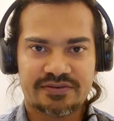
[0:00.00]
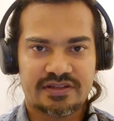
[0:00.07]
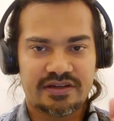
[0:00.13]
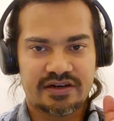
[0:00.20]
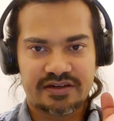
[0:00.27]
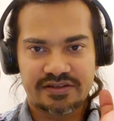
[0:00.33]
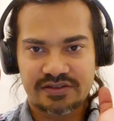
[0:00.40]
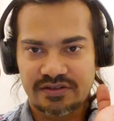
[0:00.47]
There
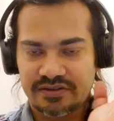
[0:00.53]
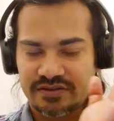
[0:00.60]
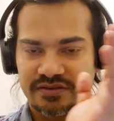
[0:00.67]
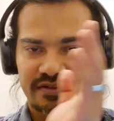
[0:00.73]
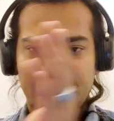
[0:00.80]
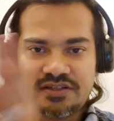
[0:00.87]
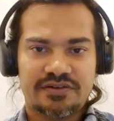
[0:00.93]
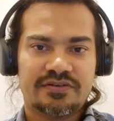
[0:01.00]
are
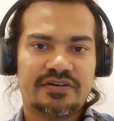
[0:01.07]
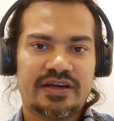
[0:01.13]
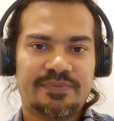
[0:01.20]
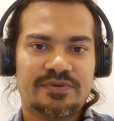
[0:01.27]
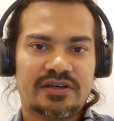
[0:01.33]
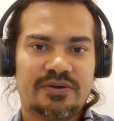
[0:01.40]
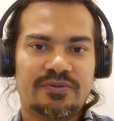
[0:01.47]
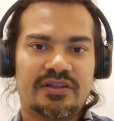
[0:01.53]
certain
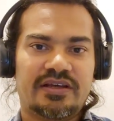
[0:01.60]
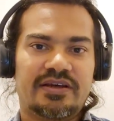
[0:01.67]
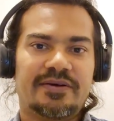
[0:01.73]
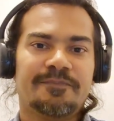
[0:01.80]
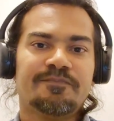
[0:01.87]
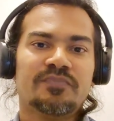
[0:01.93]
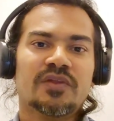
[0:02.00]
stereotypes out there,